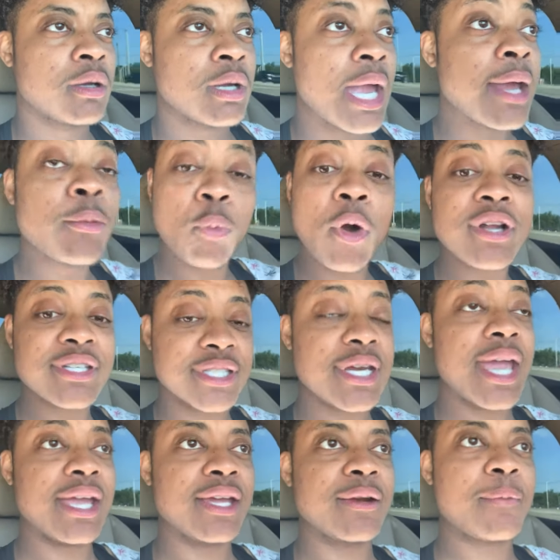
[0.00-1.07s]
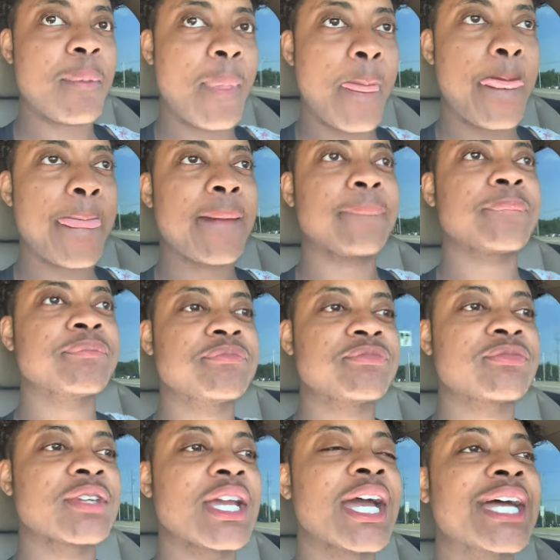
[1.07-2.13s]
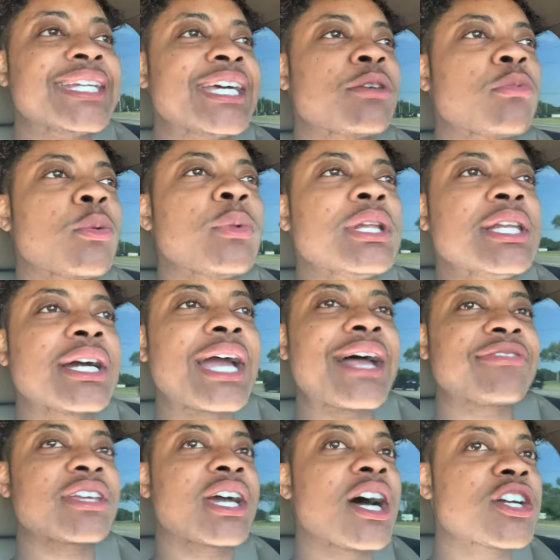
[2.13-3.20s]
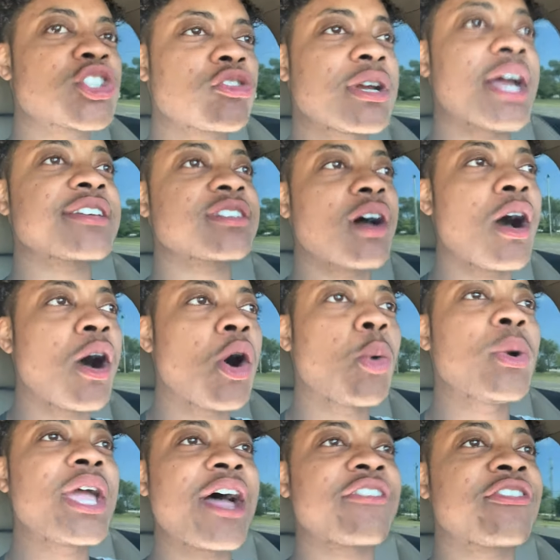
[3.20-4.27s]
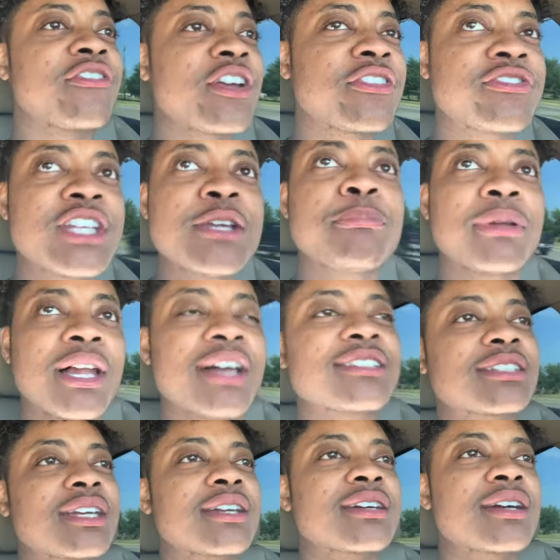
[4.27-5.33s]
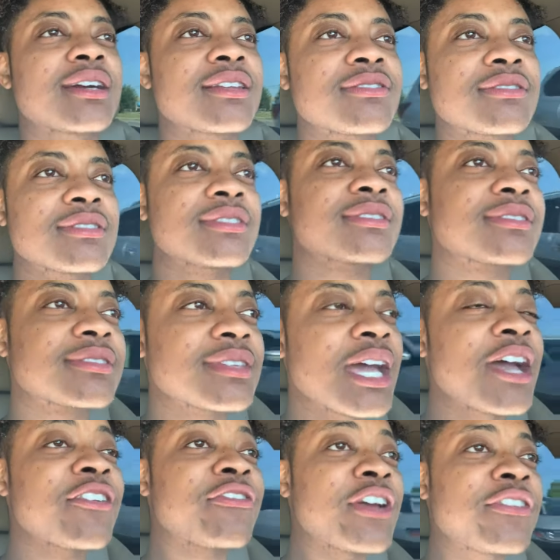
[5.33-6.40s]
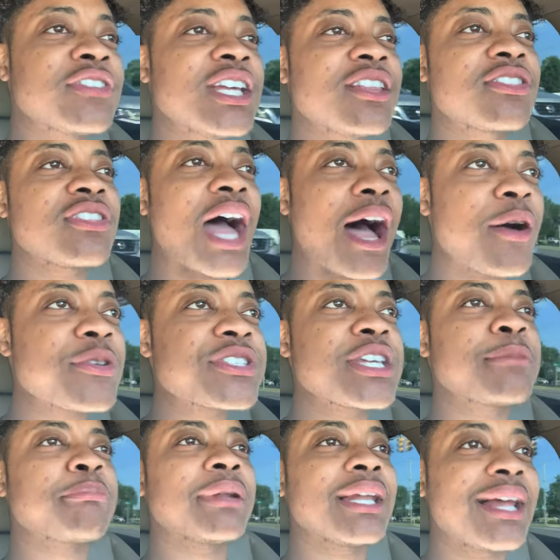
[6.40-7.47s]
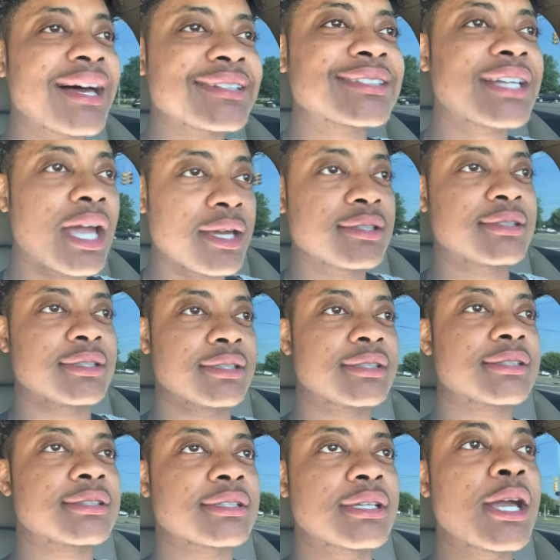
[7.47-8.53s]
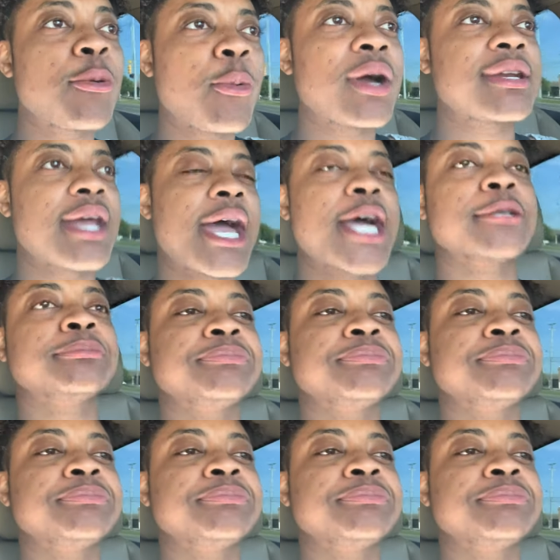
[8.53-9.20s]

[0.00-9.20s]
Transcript: in one state. Then when we look at the country as a whole, we have 50 plus, 50,000 plus cases in one day.